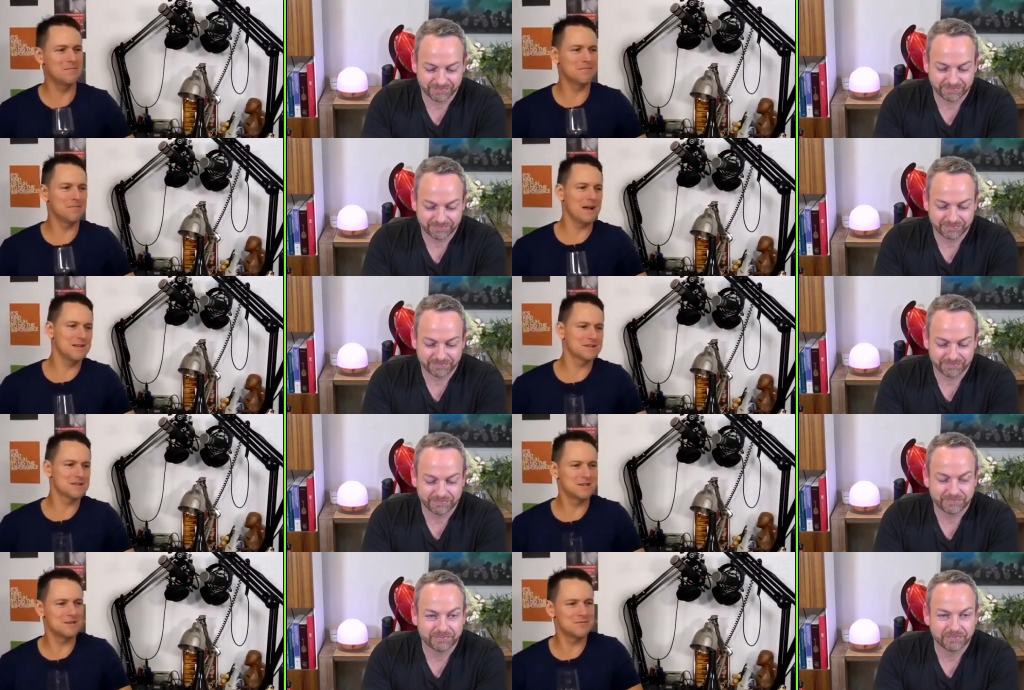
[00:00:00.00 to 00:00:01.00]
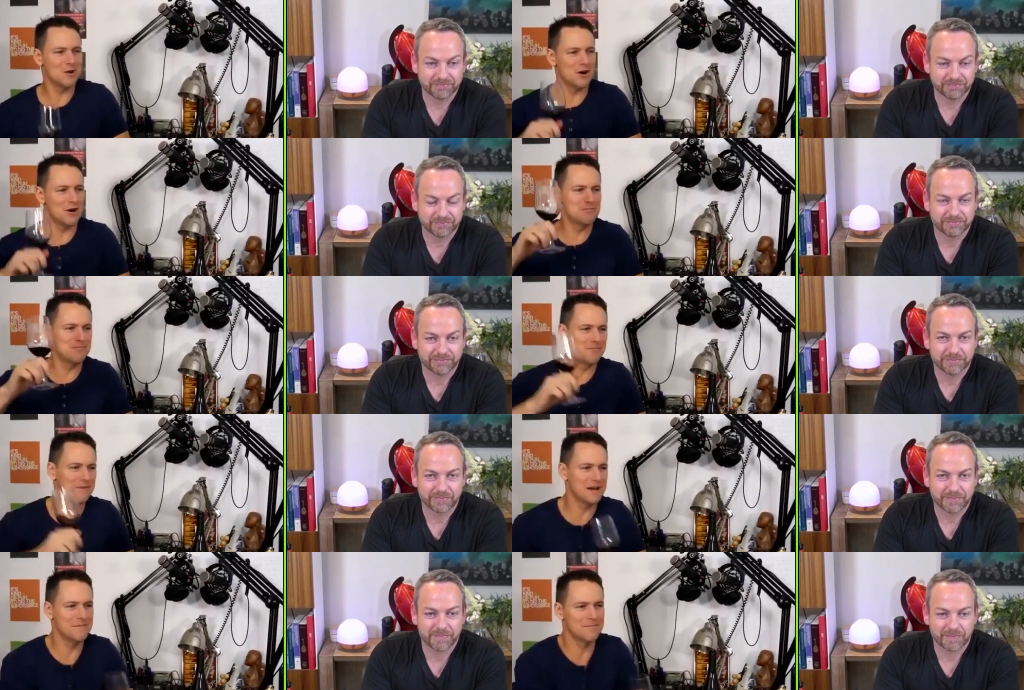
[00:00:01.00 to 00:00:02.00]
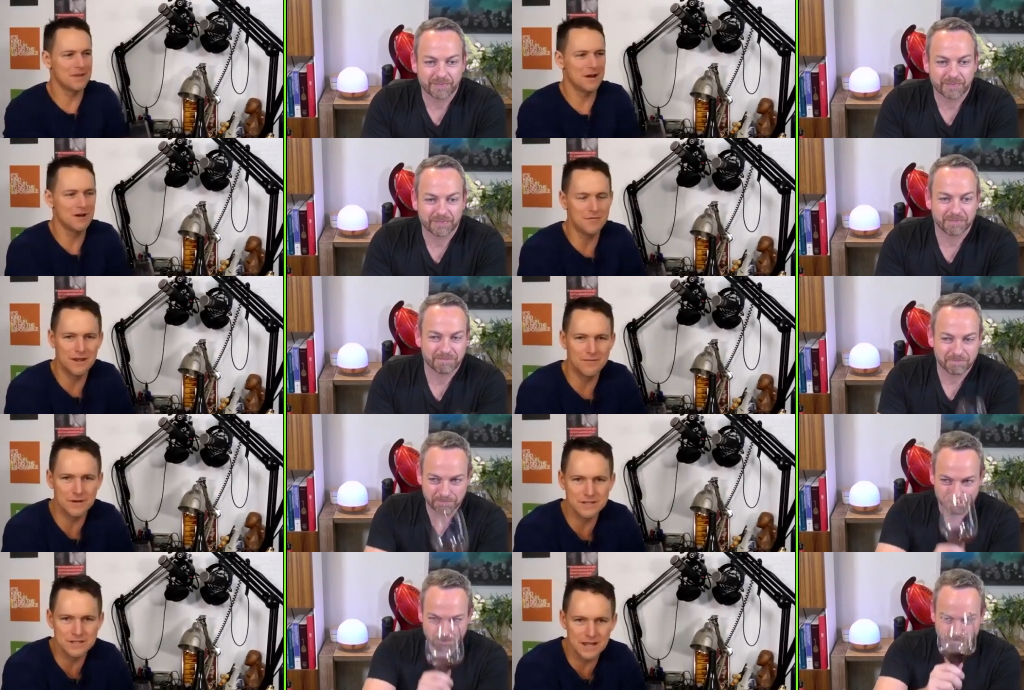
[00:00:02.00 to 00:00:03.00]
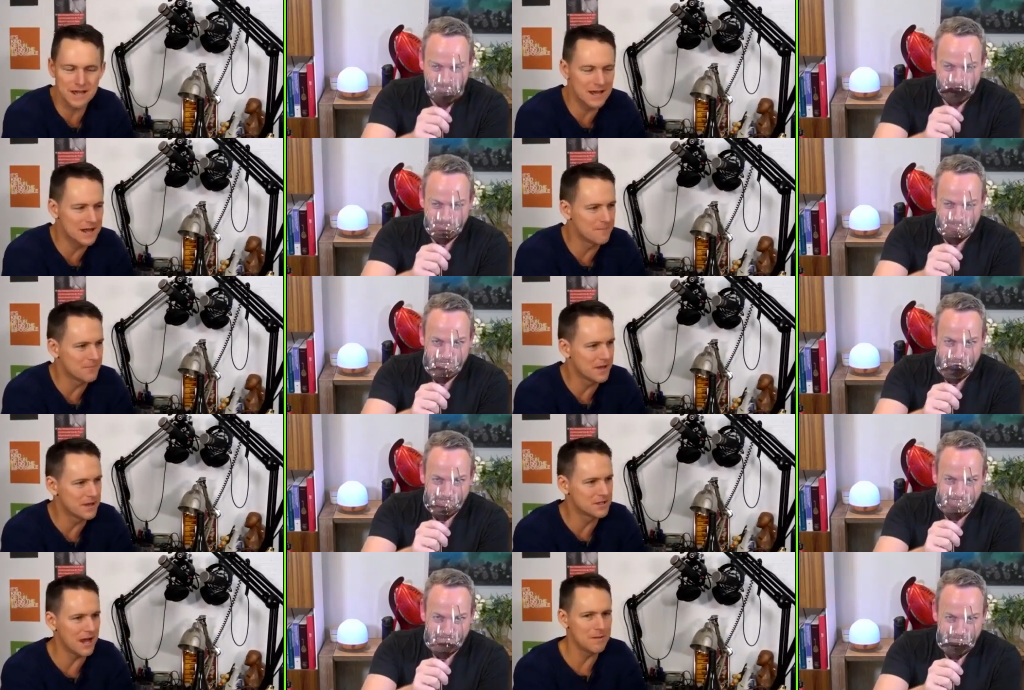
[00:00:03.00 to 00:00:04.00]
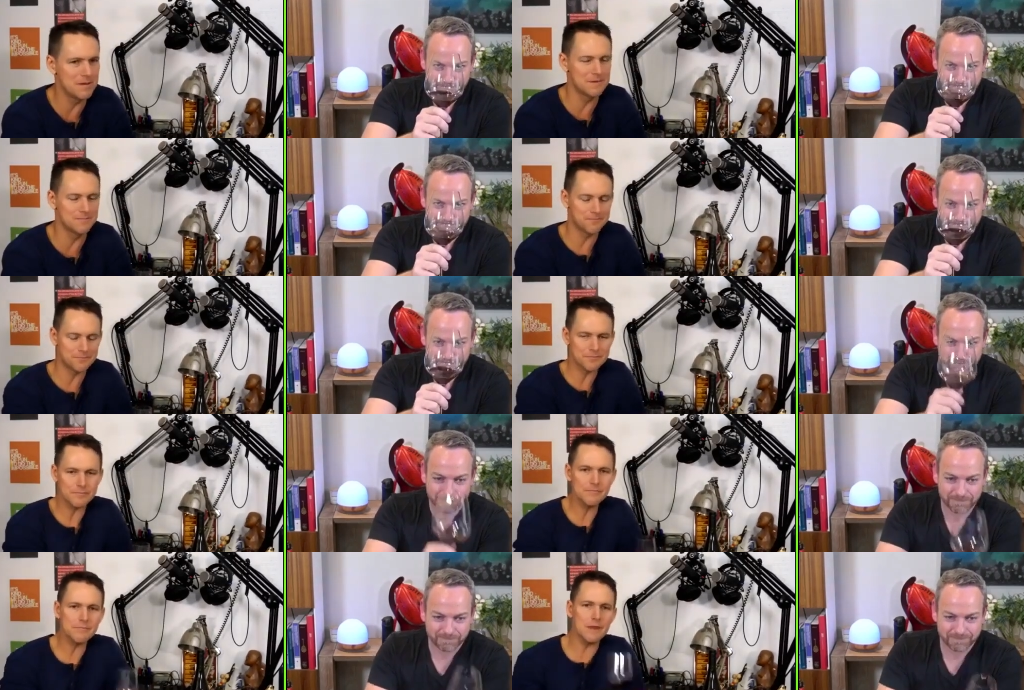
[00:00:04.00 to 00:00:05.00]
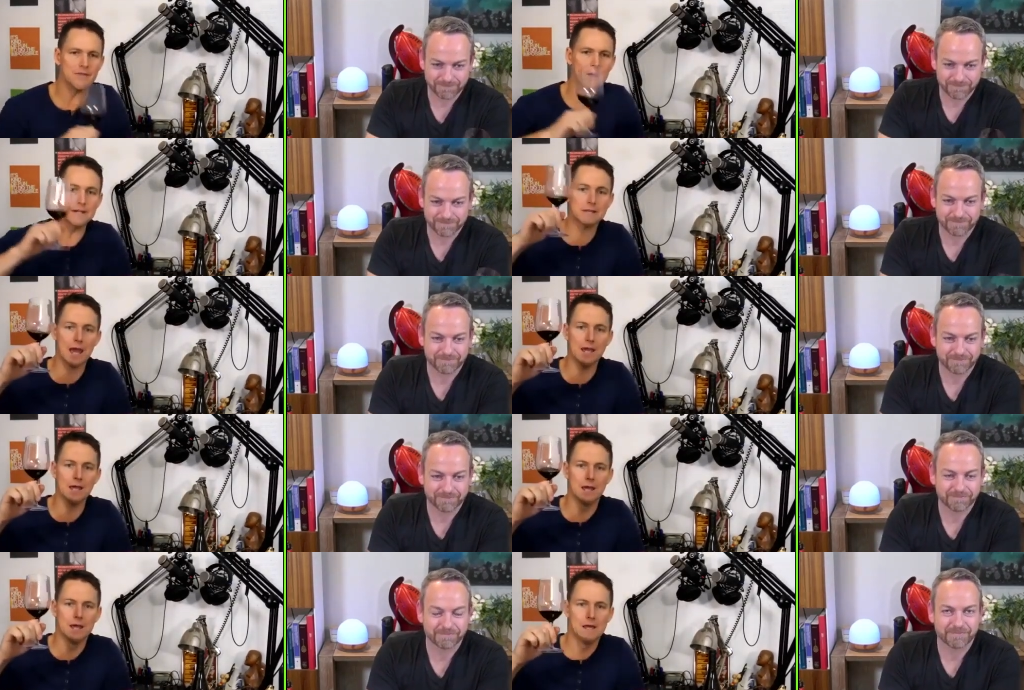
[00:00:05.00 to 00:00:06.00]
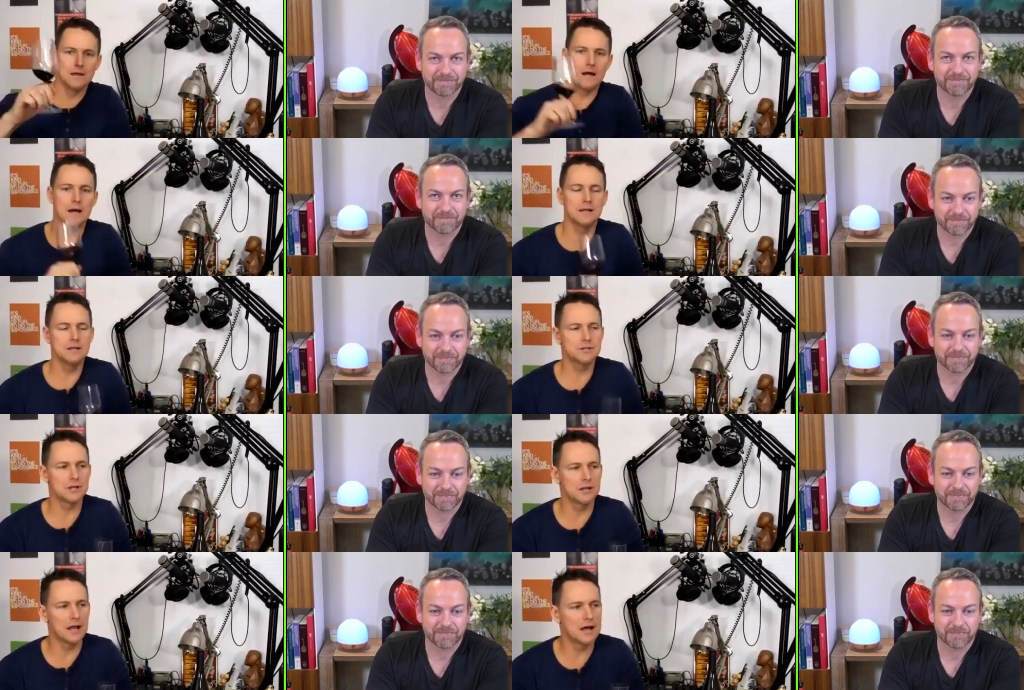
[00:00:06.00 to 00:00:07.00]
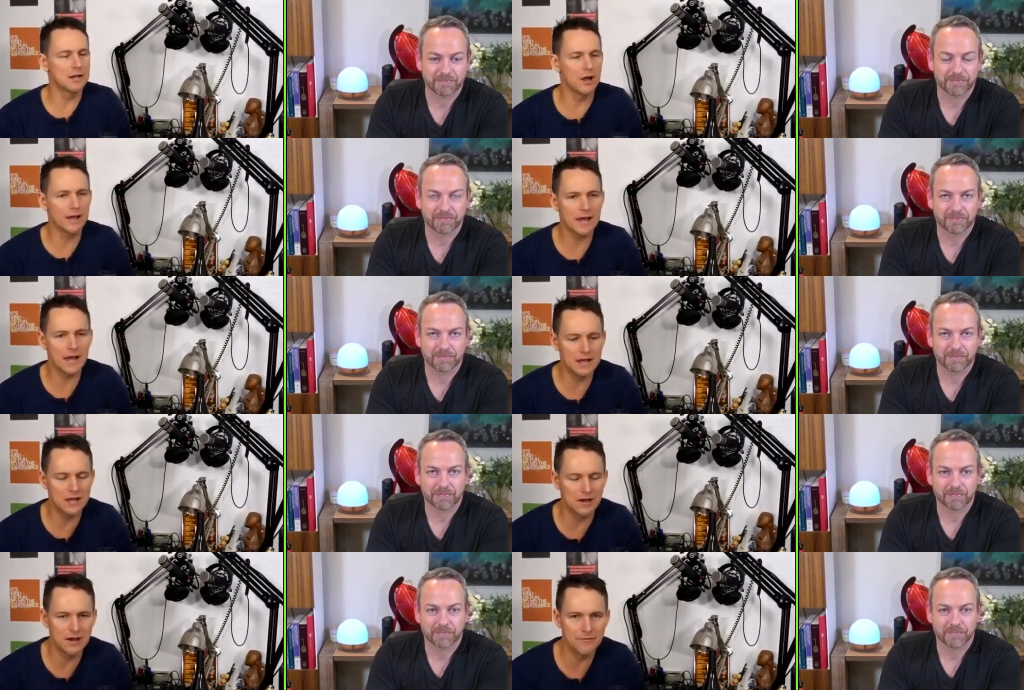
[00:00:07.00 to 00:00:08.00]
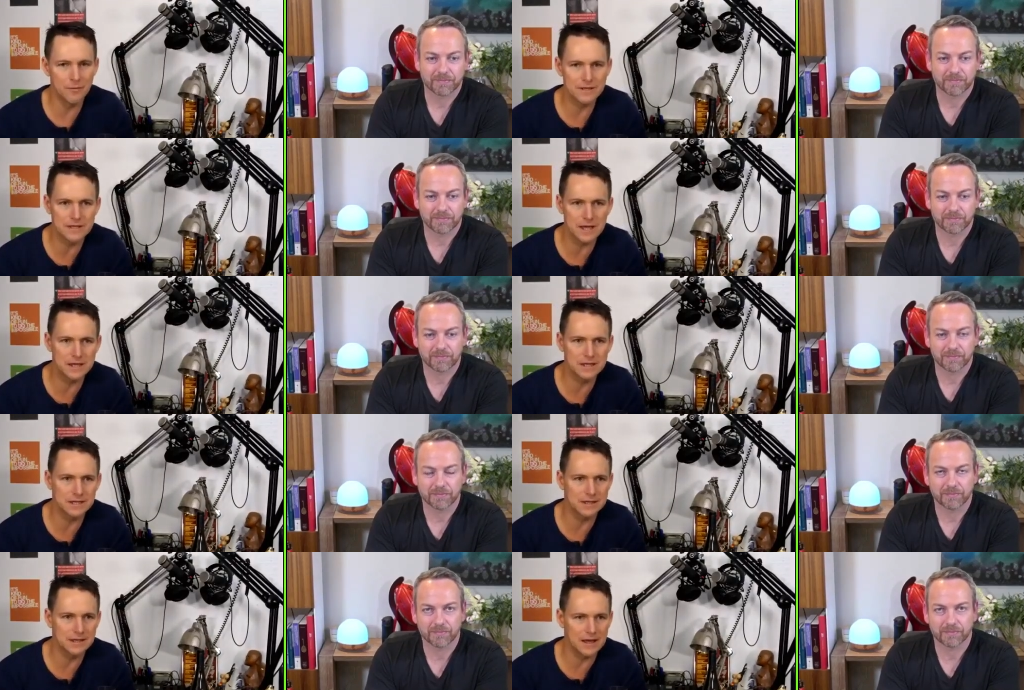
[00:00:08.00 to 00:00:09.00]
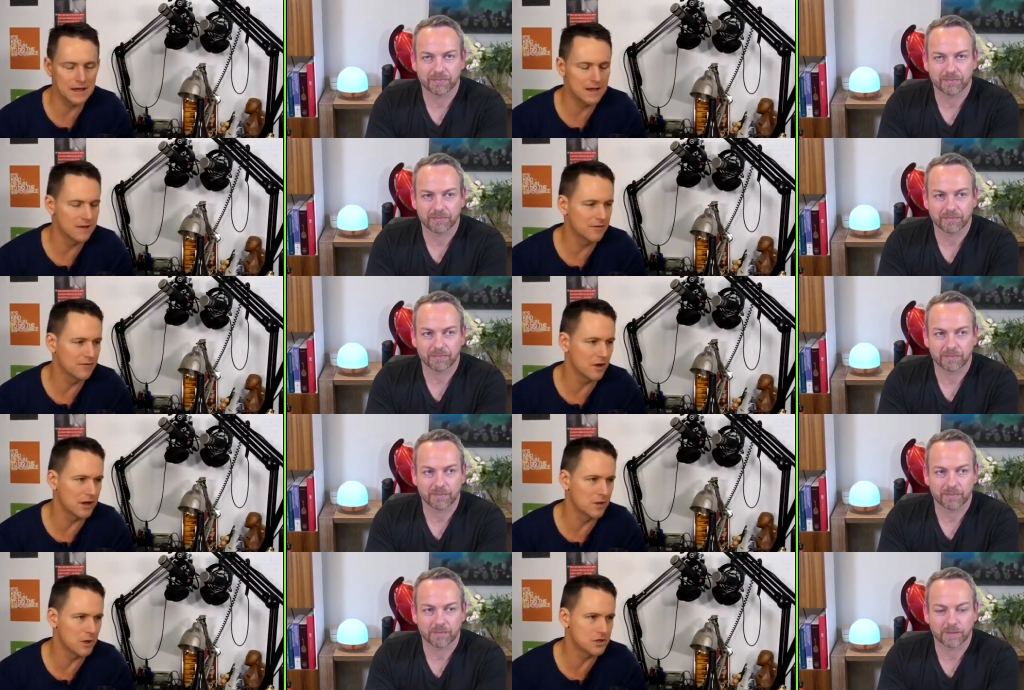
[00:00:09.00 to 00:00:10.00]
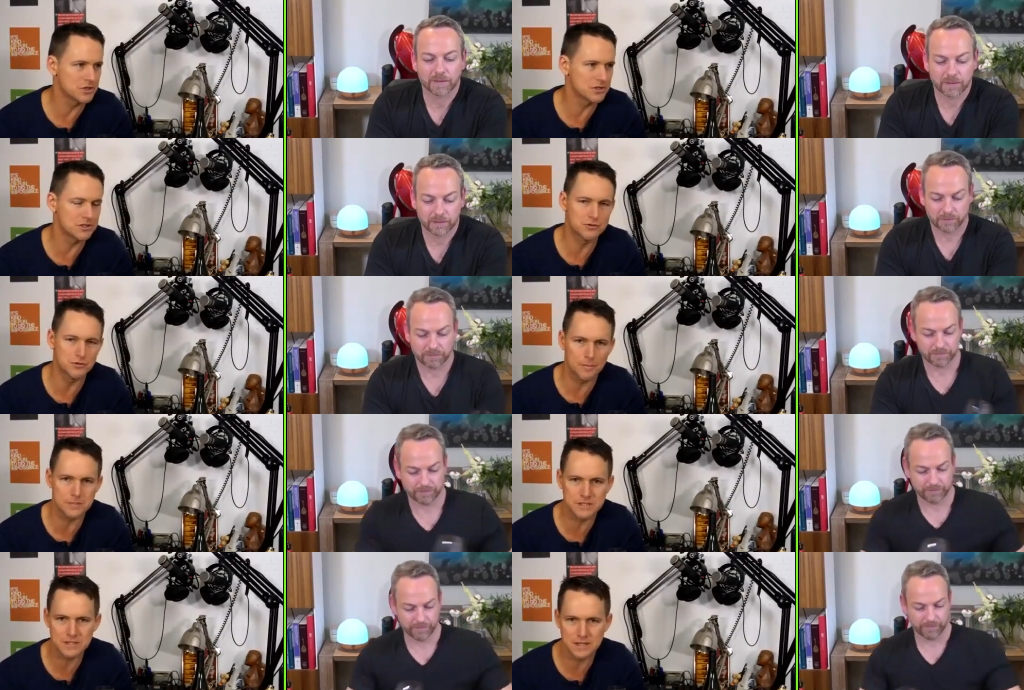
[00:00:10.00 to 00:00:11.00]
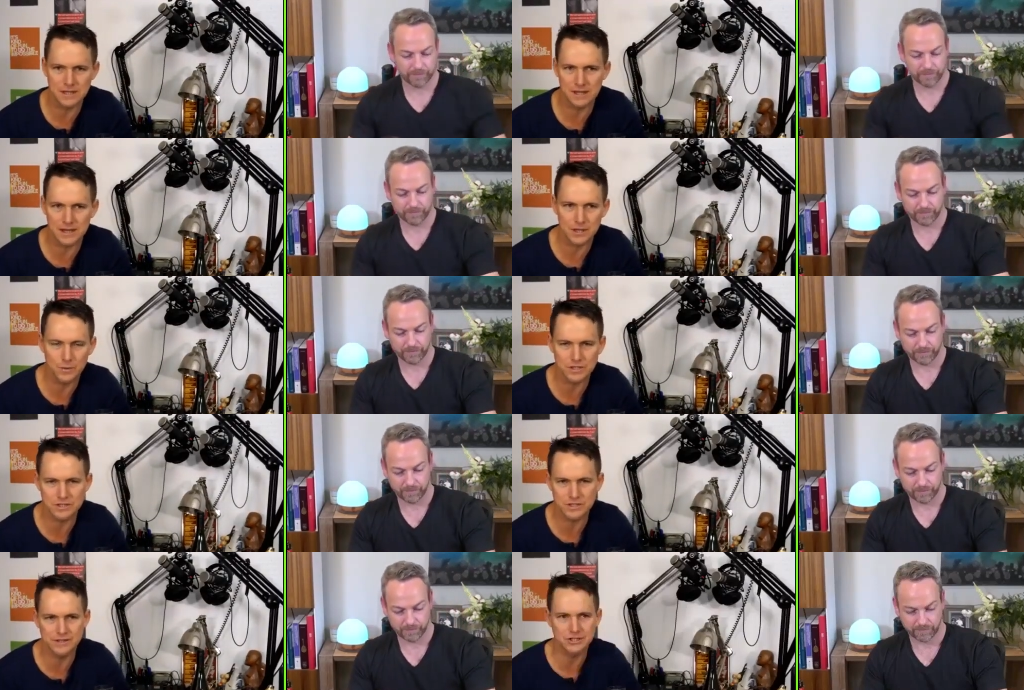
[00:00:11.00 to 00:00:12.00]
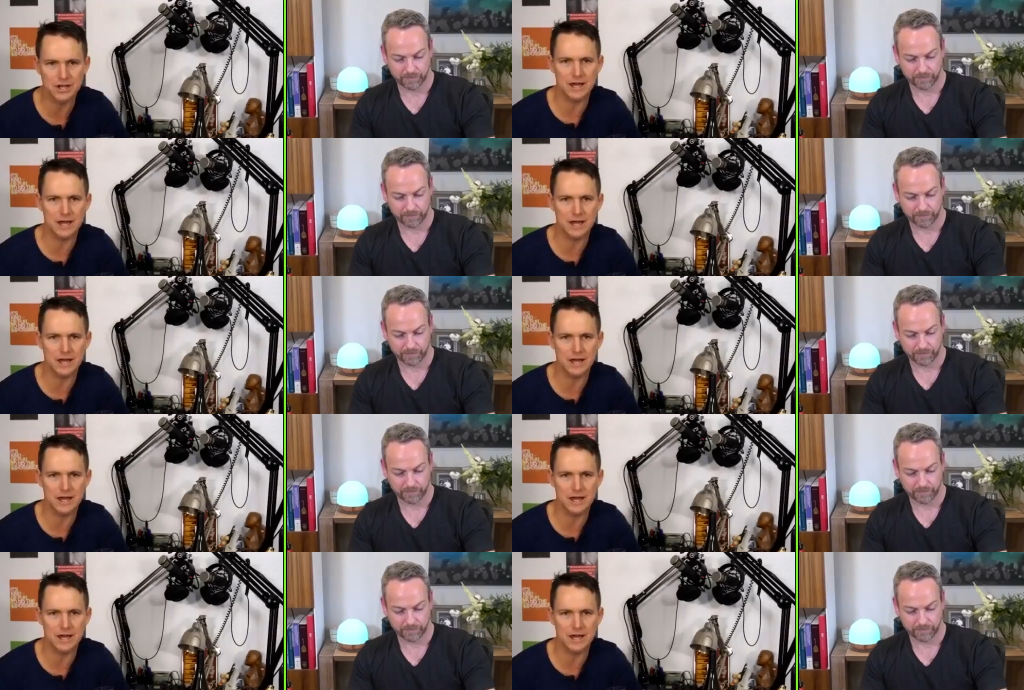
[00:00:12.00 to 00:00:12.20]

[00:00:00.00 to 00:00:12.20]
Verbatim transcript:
Speaker 1: Allison, Rod. Um, hopefully everyone's um, there. Damien, thanks, gang. Uh, listen, uh, like Andy and I have always said, uh, if you've got any questions, drop us a question in the chat